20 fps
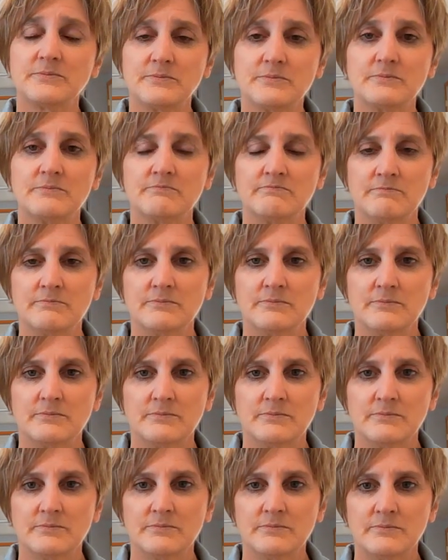
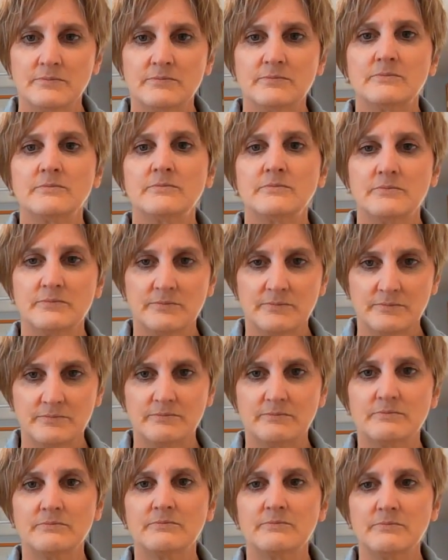
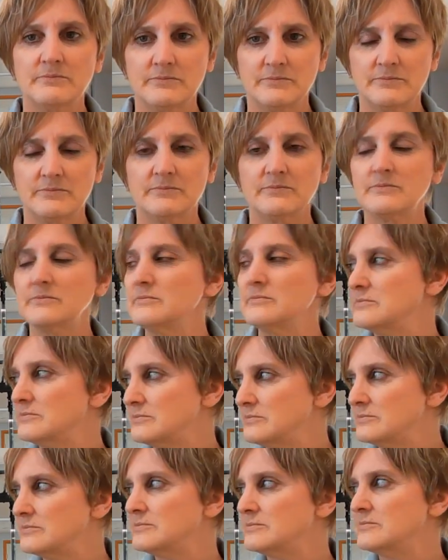
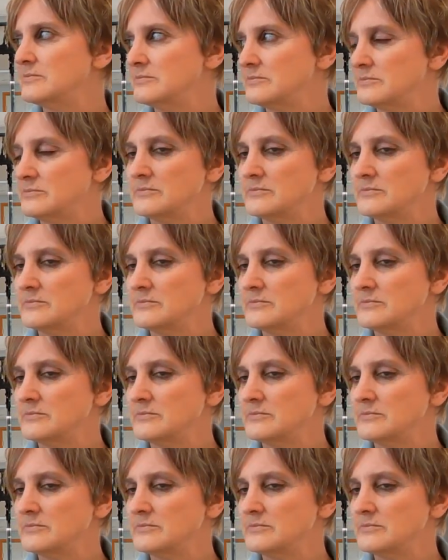No words are spoken by the person on screen.